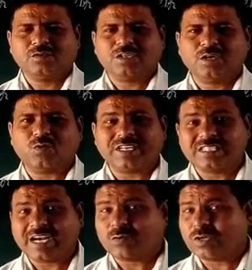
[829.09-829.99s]
think what is
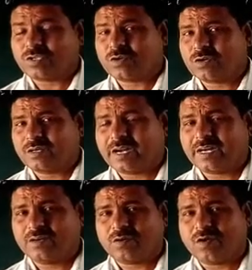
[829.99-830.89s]
right, what is
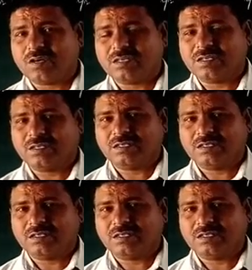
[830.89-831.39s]
wrong.